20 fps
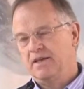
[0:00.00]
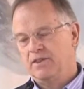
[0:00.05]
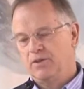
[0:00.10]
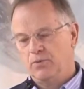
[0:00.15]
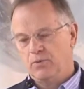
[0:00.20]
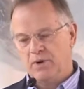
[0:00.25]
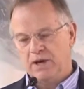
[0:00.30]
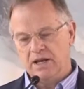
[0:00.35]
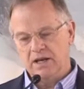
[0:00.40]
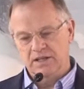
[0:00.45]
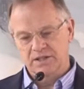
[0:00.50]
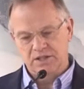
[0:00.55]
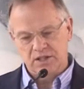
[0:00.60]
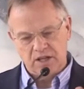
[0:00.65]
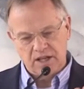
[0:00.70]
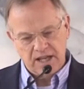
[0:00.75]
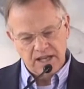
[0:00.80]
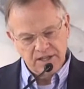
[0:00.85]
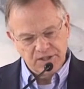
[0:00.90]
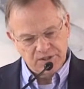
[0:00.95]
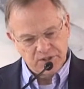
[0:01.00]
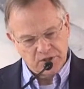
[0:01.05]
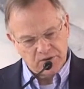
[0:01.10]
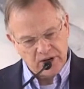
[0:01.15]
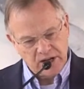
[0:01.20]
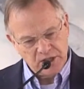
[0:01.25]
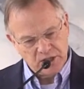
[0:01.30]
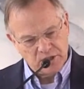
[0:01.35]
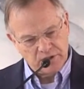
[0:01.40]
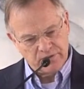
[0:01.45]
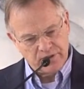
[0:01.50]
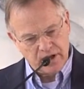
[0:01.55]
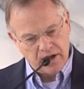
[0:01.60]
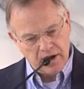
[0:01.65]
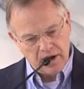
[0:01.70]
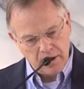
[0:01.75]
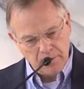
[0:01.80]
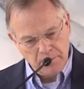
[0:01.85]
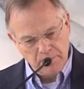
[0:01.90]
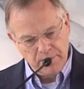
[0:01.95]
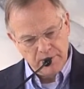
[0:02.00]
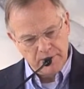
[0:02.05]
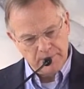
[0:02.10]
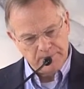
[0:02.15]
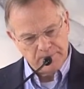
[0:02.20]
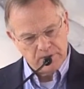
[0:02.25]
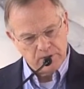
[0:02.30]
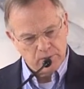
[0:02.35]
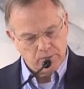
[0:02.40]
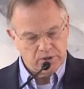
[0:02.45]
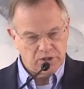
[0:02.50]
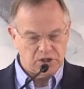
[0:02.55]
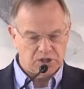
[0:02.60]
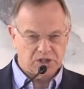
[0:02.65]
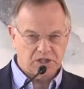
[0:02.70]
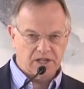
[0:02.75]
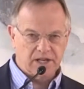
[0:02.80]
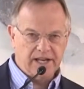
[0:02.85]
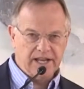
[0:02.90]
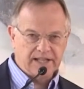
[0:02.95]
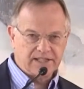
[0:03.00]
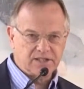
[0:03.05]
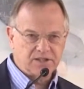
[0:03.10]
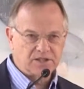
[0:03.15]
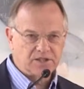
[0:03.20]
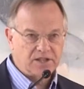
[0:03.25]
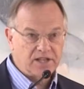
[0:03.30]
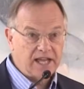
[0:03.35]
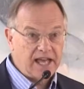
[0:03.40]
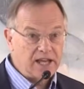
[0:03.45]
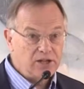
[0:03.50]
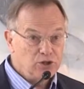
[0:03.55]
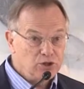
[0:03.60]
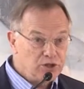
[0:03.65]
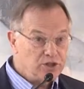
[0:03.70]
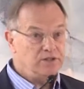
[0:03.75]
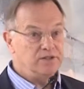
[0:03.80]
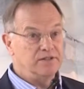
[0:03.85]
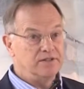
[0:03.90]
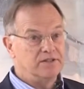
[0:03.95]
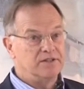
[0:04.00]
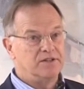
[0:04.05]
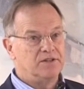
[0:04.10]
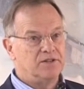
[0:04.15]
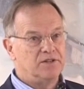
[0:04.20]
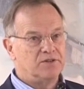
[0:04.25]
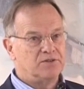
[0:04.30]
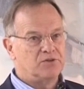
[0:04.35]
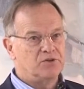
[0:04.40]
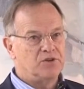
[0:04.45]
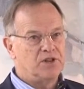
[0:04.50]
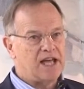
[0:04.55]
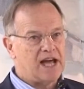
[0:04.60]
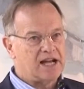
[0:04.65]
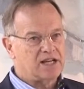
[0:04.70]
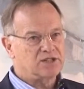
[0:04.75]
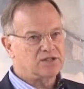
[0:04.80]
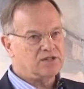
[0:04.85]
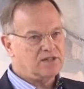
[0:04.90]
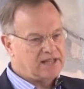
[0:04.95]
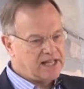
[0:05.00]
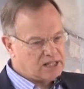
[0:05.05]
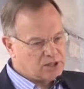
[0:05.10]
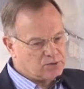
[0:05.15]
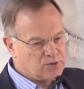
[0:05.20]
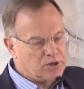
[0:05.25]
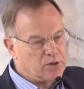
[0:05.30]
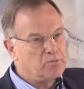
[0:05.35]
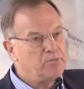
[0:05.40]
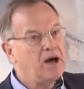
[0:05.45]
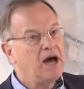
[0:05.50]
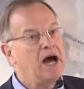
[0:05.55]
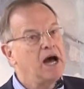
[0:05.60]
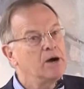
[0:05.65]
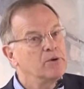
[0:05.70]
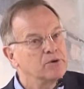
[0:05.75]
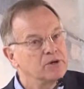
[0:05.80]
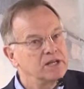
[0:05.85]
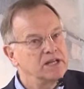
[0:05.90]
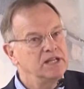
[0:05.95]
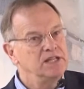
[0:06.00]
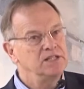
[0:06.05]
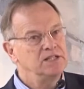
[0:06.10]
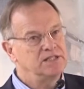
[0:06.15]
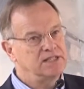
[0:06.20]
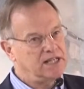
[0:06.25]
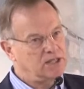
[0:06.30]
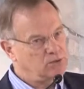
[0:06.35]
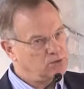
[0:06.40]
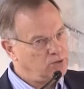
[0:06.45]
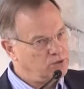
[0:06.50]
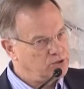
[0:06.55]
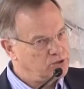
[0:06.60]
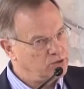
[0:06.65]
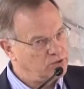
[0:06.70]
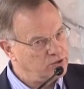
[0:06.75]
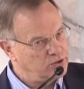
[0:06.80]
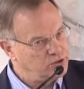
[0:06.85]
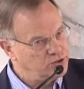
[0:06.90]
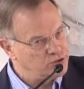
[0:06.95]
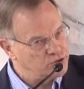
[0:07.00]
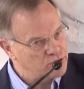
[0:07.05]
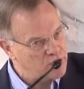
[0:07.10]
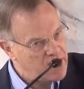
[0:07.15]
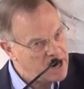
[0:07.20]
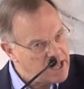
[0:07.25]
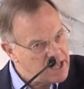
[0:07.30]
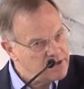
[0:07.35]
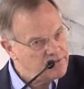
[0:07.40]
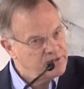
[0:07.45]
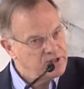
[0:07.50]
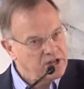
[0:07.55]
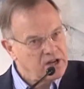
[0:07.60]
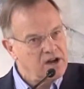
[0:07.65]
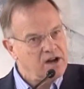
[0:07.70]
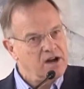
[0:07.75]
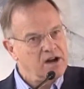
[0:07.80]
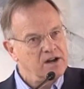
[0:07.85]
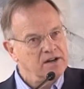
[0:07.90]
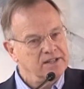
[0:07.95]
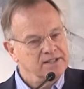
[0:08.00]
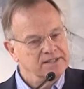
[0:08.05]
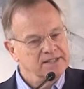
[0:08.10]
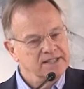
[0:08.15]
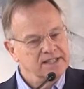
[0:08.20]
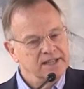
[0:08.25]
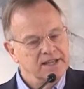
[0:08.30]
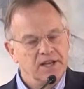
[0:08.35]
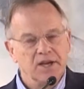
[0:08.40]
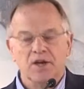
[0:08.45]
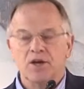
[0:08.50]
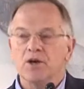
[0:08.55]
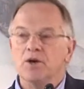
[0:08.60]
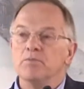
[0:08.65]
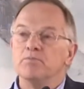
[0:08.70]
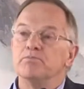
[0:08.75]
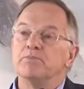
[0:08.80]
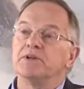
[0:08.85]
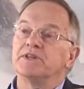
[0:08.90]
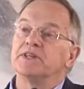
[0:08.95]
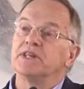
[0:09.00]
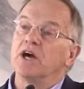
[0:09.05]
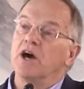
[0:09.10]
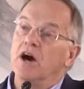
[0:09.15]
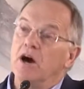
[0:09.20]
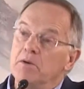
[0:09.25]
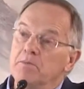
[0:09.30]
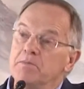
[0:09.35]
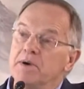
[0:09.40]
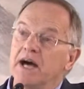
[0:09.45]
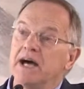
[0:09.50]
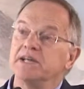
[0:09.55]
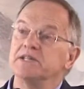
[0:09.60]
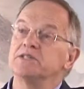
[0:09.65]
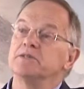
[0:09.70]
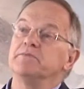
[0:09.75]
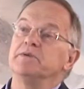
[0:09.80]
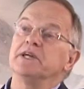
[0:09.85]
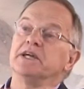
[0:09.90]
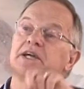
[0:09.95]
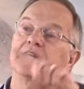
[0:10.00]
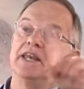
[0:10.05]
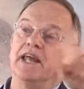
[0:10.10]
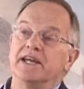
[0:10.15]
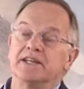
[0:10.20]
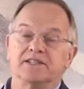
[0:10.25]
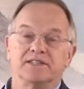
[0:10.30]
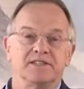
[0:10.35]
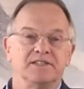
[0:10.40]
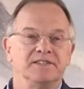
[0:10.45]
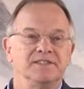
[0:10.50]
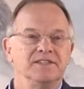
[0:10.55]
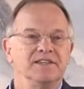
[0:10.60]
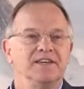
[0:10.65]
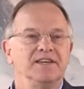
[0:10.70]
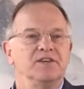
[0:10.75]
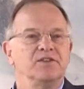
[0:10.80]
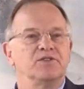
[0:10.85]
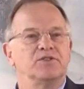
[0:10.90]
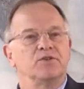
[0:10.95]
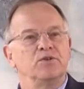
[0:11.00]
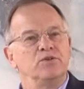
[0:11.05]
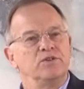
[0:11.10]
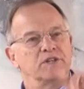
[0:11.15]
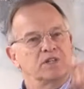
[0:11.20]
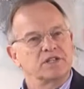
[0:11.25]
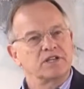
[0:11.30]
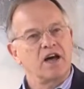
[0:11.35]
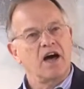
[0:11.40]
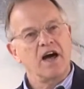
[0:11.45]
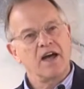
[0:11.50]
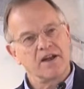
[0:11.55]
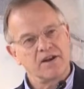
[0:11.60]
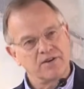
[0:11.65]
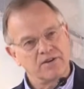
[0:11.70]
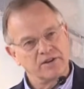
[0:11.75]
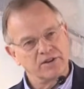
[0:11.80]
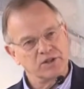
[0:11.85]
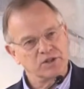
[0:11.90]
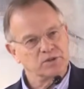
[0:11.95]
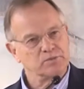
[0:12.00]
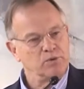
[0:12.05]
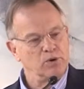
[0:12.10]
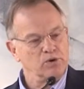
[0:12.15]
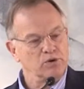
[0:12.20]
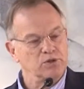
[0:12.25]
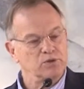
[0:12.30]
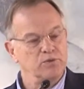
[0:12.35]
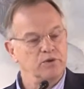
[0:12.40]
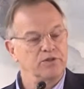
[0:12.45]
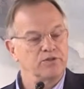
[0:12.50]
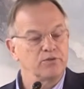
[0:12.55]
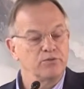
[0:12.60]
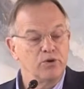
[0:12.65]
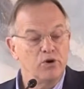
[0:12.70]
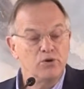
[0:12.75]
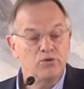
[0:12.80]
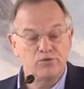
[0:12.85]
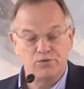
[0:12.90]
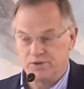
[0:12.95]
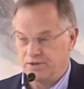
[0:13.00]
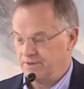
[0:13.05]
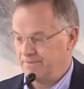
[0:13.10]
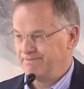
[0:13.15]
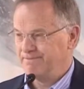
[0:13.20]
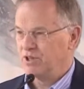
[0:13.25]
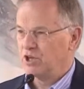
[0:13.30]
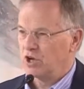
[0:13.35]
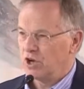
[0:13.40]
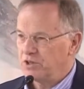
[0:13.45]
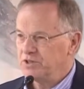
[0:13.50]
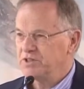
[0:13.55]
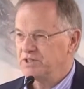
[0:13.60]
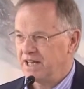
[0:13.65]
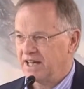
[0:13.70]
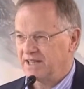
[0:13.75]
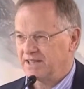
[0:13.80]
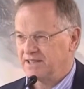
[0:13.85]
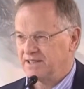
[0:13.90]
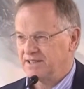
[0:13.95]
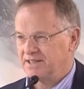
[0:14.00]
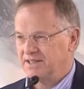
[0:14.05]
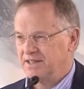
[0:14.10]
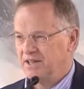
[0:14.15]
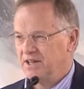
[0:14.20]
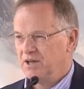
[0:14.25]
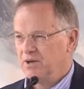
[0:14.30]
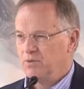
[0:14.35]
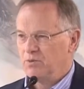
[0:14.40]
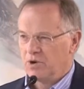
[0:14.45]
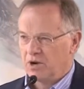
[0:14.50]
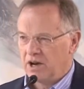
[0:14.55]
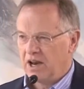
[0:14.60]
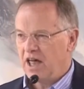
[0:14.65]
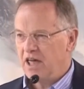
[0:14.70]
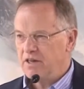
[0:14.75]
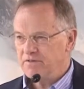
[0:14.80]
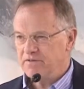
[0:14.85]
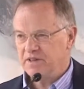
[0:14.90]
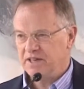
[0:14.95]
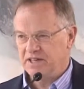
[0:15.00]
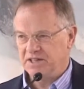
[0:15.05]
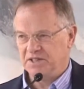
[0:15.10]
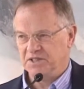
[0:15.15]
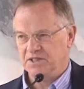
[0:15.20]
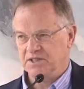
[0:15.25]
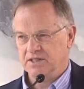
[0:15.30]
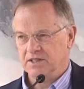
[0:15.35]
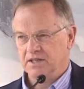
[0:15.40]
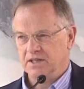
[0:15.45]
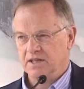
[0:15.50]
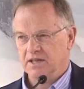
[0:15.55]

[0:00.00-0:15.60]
The wheel is the integration of the hub, which is connected to the engine through the axle. That's where the power is. That's what's going to drive the car. But the hub has to be connected through the tire and the spokes with the road, the context, where life is.